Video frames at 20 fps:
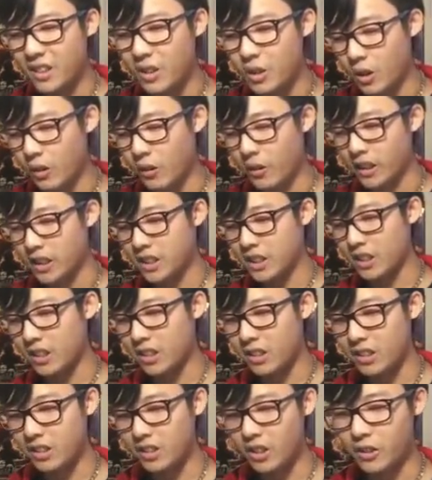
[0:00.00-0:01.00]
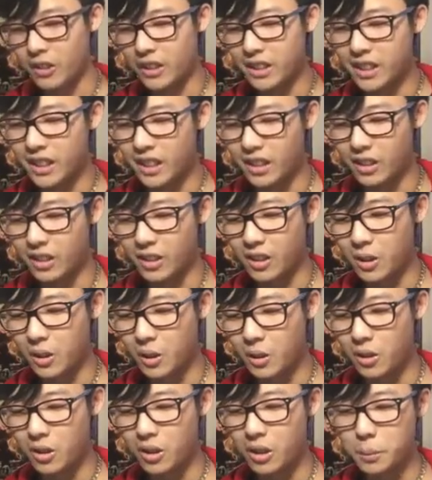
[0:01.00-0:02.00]
You already see the
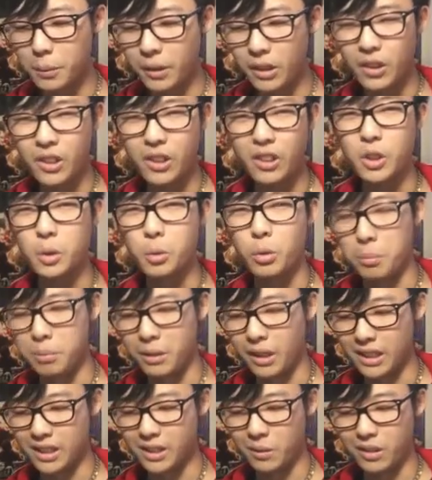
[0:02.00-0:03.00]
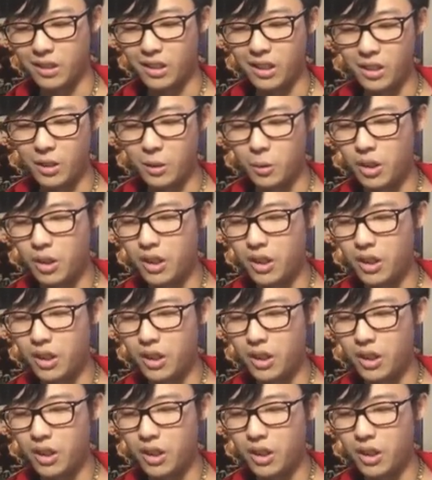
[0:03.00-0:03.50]
cores, but you can just replace them with other